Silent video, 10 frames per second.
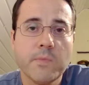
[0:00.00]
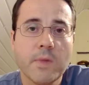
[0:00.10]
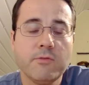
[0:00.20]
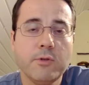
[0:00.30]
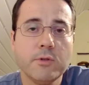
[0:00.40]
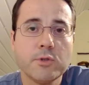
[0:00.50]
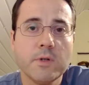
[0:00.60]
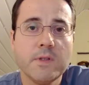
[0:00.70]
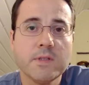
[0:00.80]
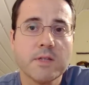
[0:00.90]
if you
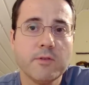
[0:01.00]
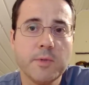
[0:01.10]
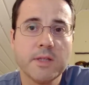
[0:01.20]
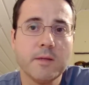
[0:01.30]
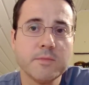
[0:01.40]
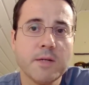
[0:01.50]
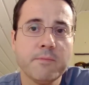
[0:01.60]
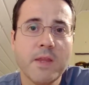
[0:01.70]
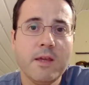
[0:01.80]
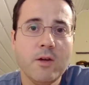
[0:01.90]
enjoyed this, give it a big thumbs
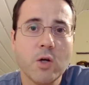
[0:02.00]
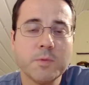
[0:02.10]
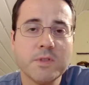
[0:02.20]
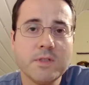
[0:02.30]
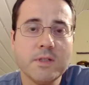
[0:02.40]
up. Hope to see you